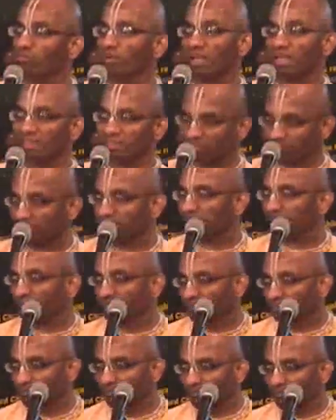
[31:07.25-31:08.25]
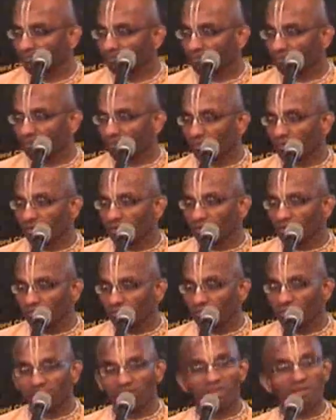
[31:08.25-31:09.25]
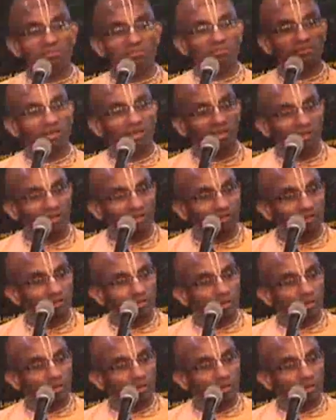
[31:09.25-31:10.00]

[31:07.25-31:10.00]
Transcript: health. So same way,